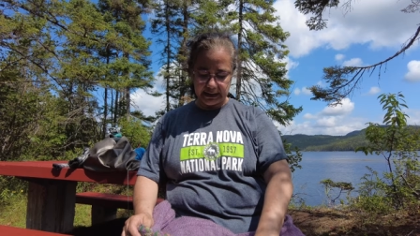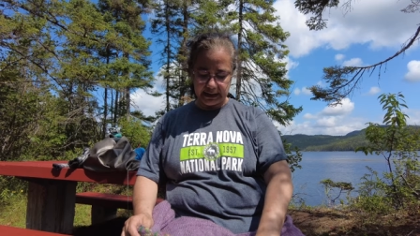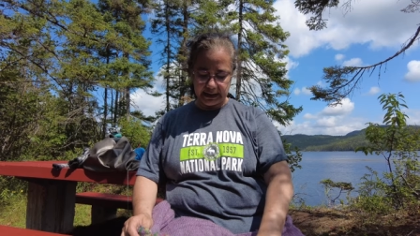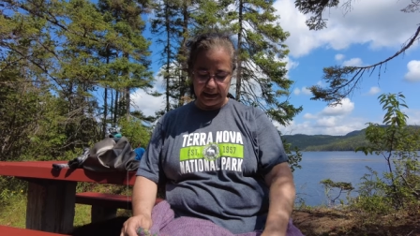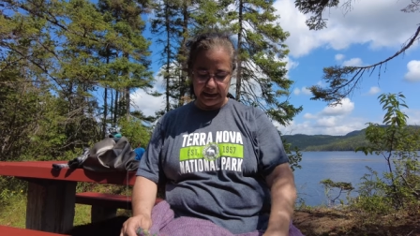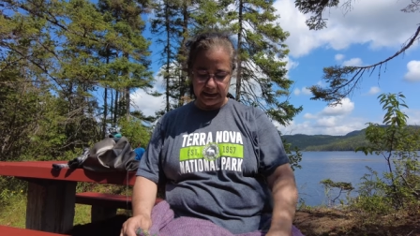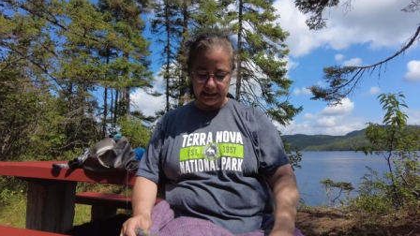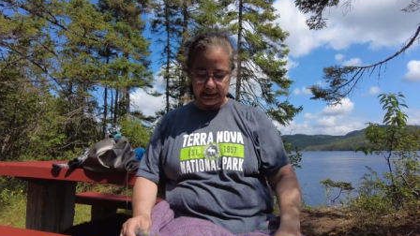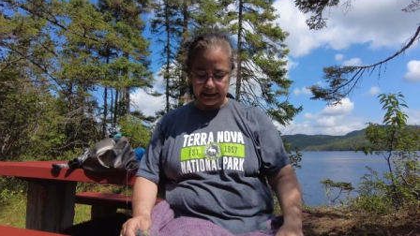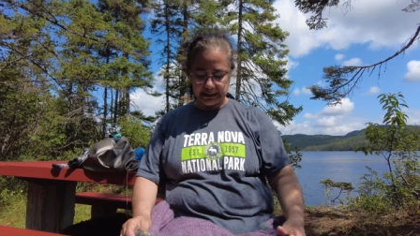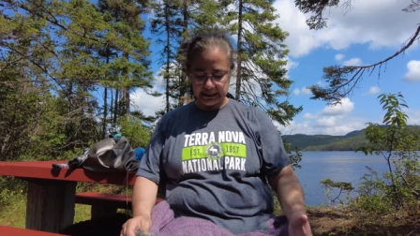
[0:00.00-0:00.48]

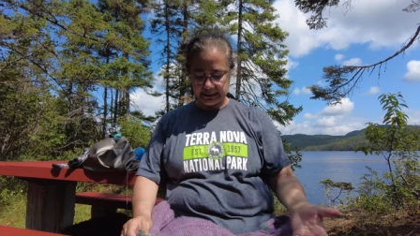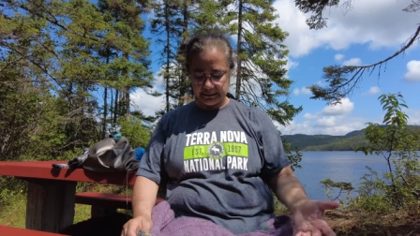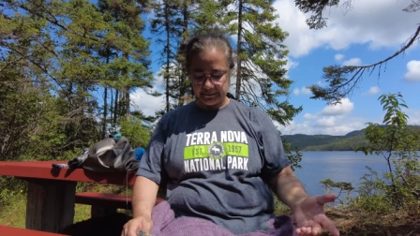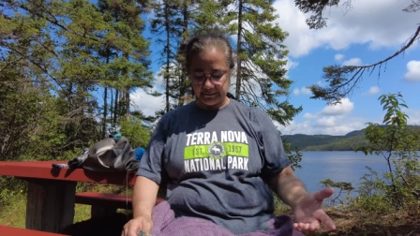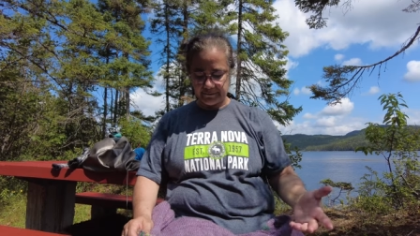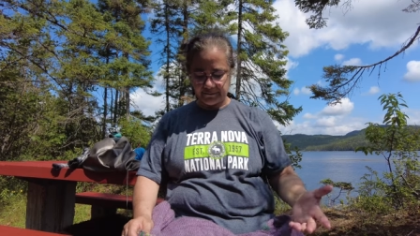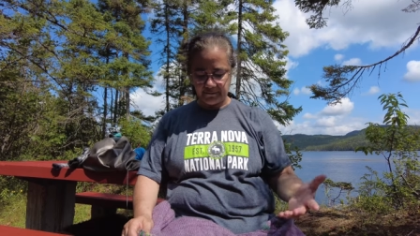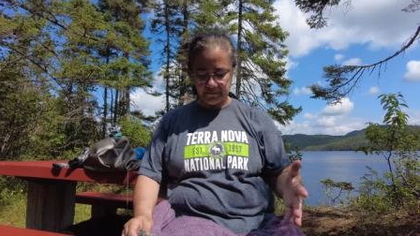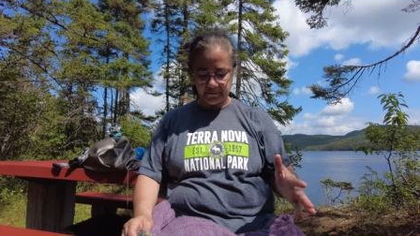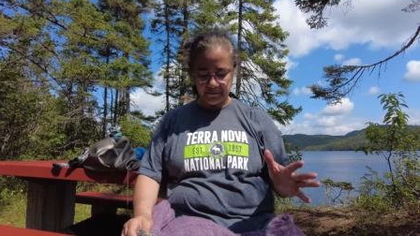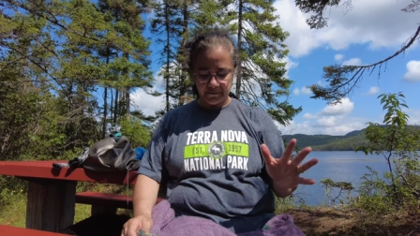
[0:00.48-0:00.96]
I didn't
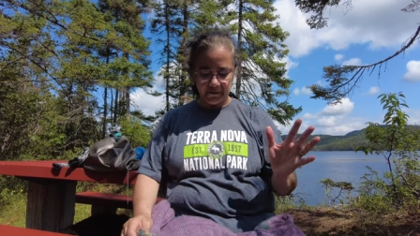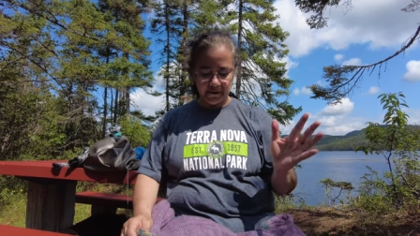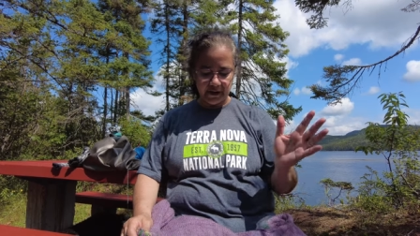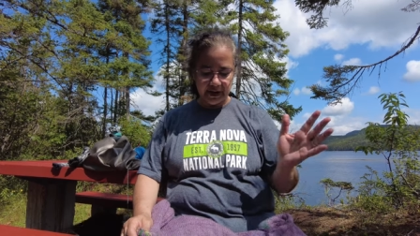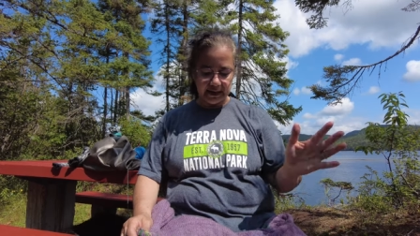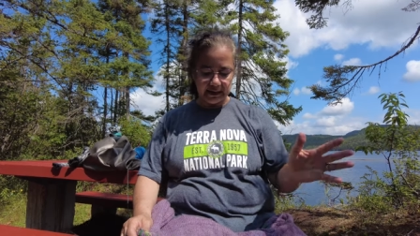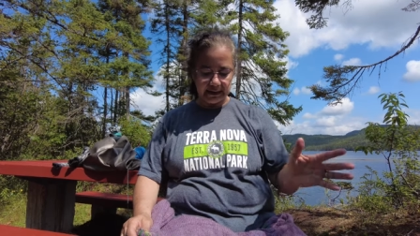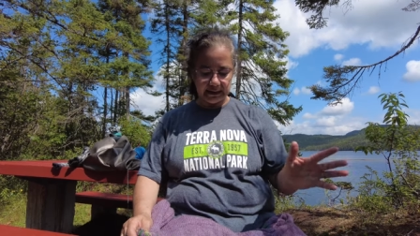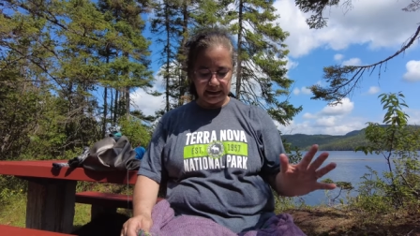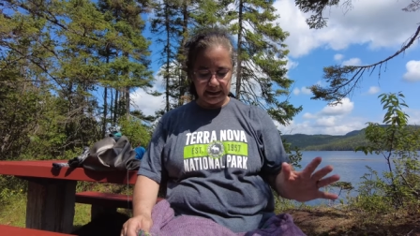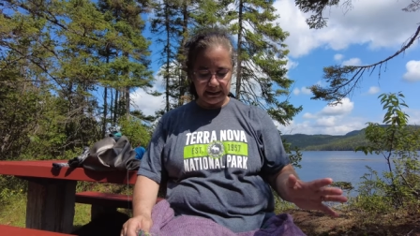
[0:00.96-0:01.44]

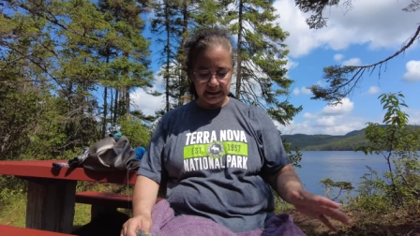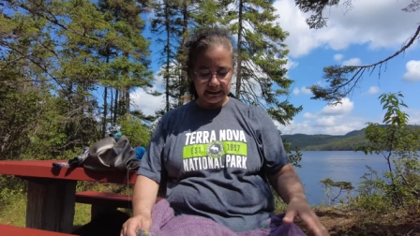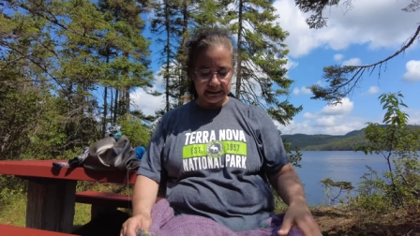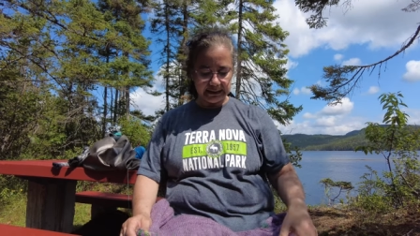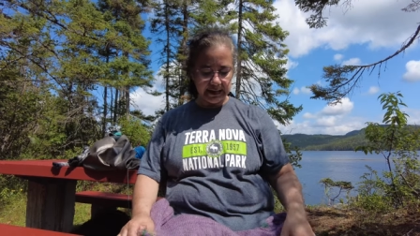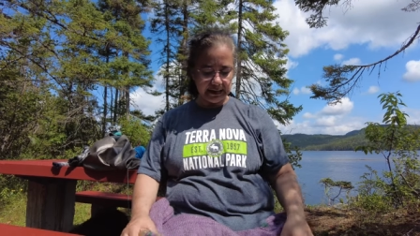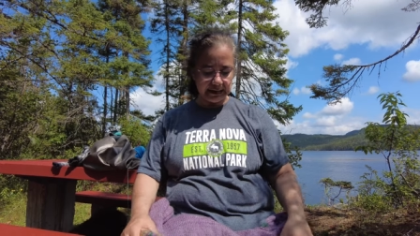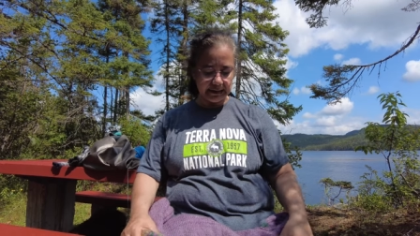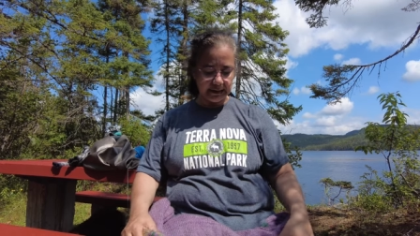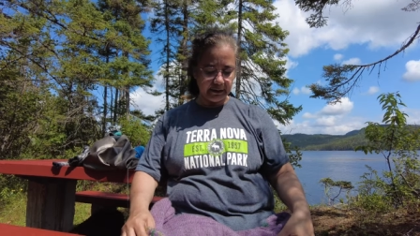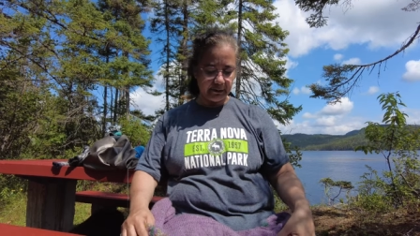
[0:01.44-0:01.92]
find
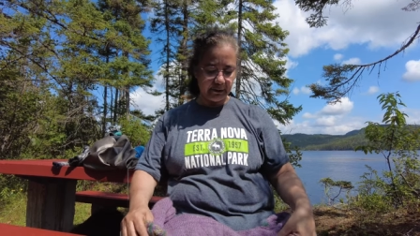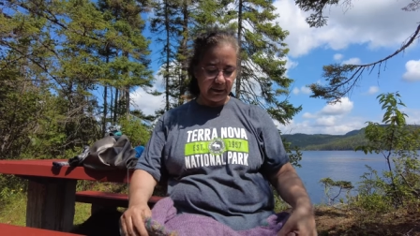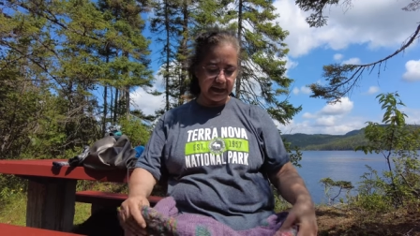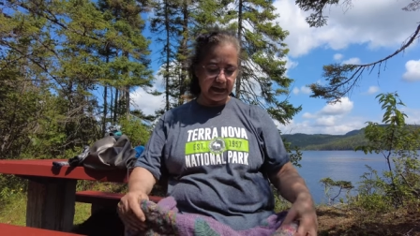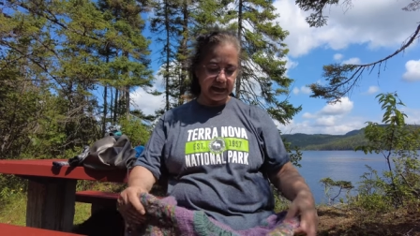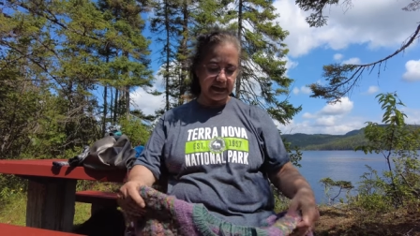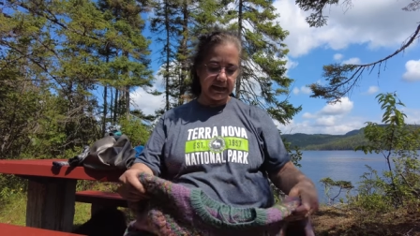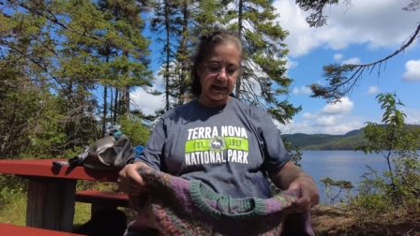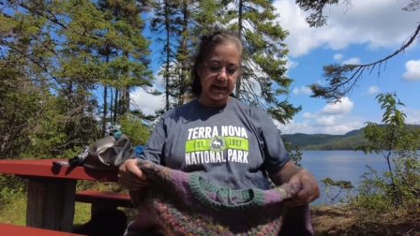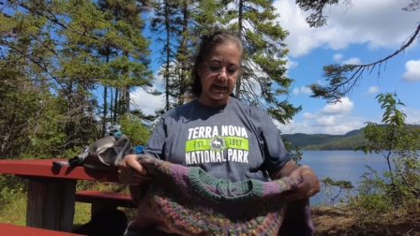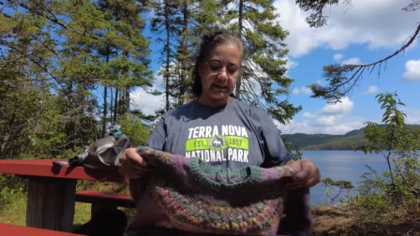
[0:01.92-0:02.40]
exactly what
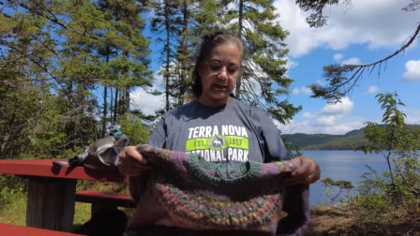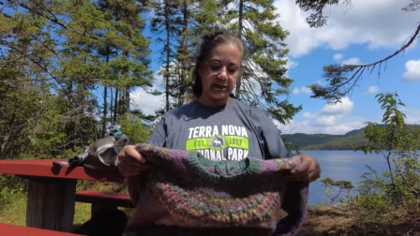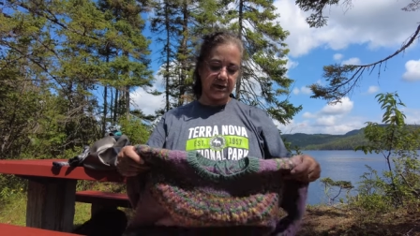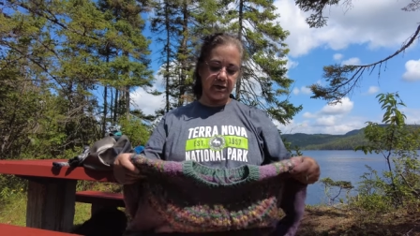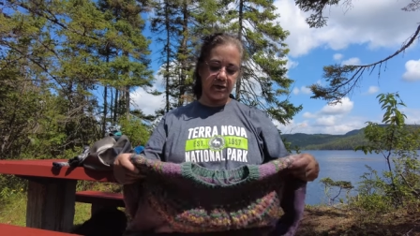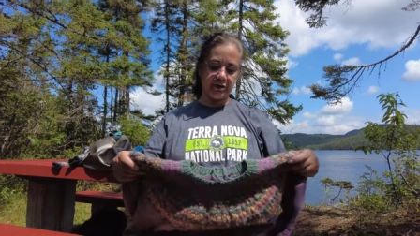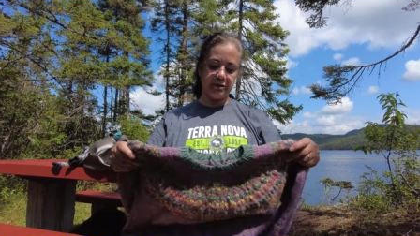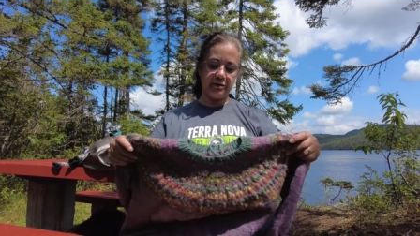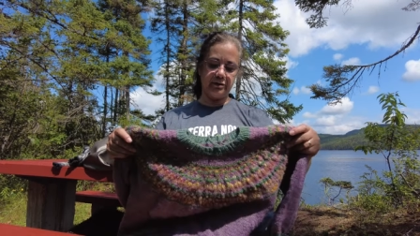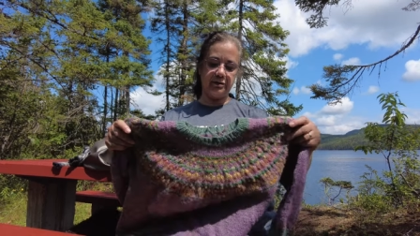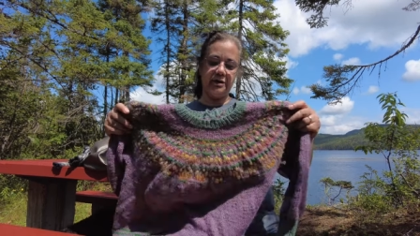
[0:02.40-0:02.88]
I had to
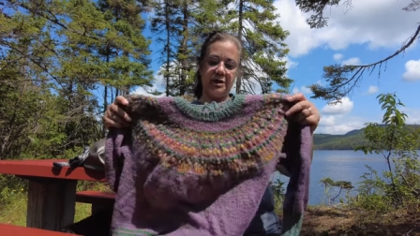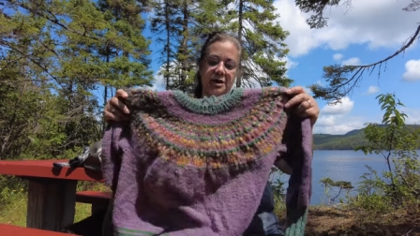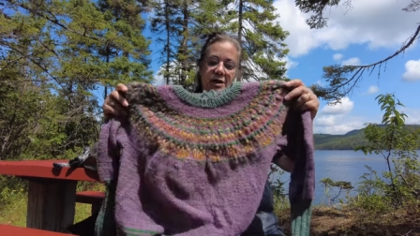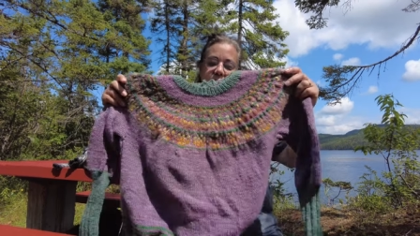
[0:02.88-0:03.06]
do.